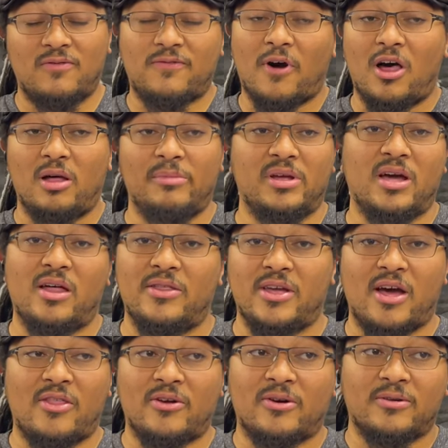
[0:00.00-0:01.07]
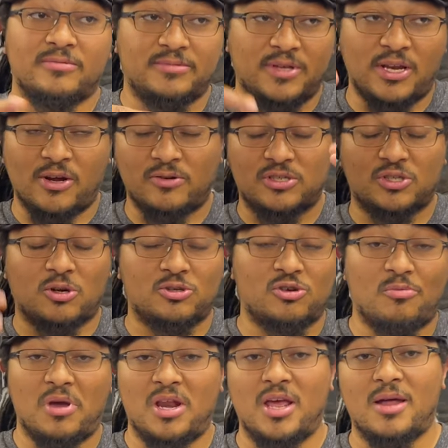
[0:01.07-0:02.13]
Follow me on the other, you know, social
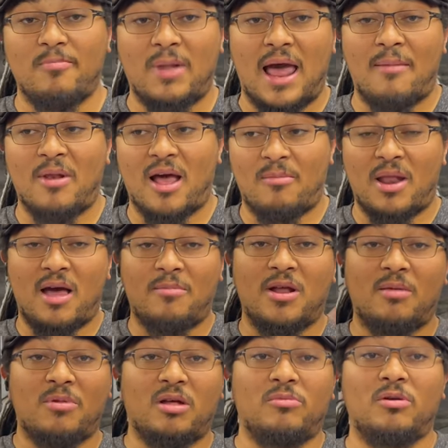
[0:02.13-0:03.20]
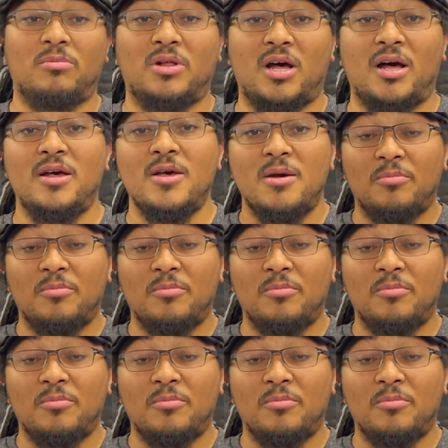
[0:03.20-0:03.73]
media, blah, blah, blah, blah, blah, blah, blah.